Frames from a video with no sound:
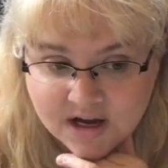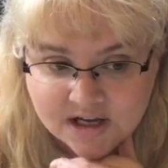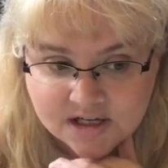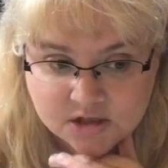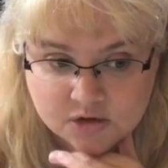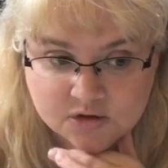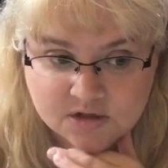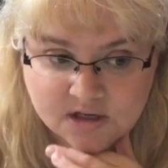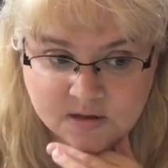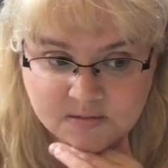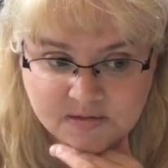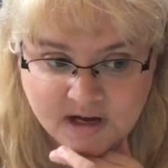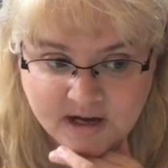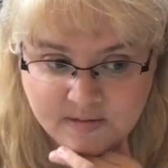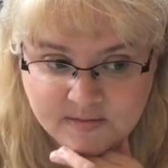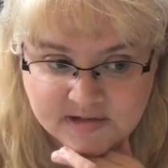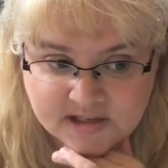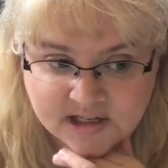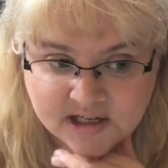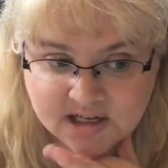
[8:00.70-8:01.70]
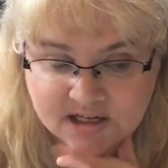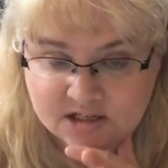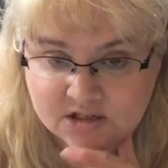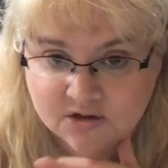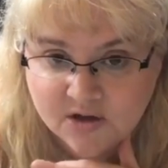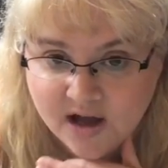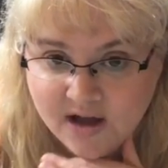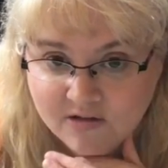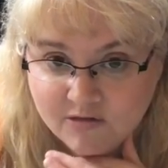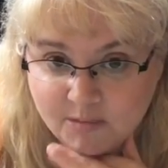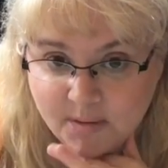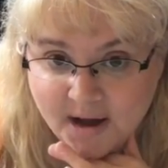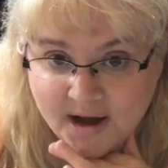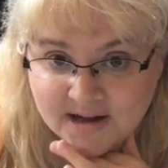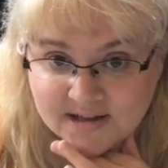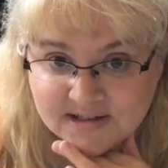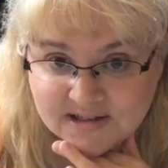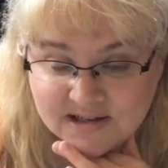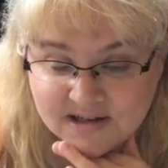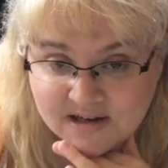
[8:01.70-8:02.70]
So sometimes the kids will have
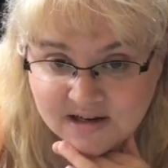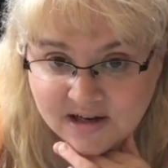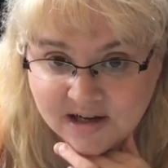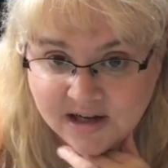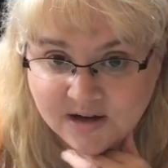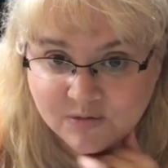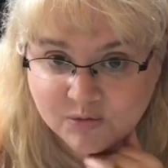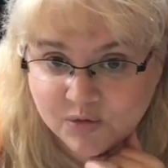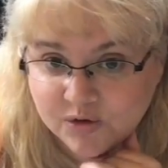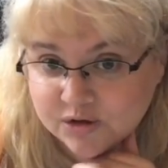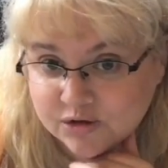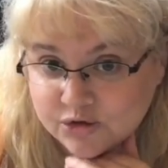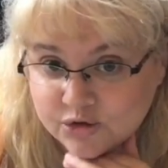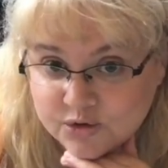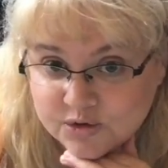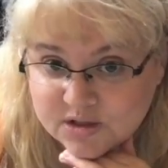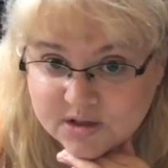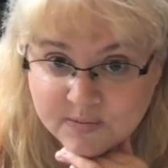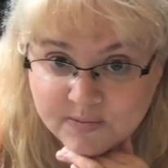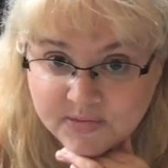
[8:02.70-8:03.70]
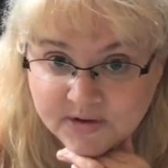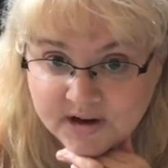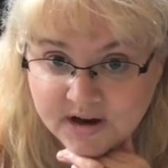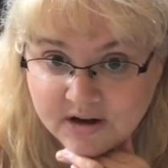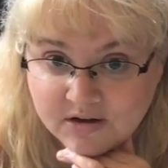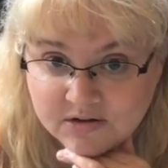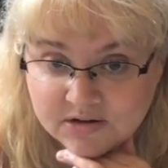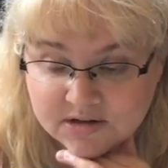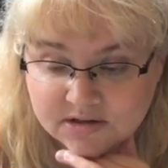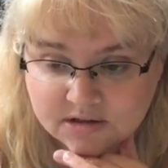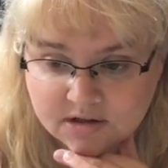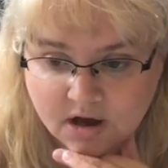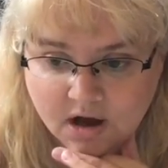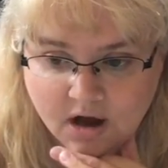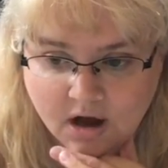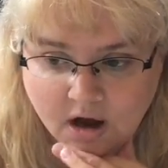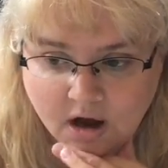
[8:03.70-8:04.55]
pasta and we'll do something else.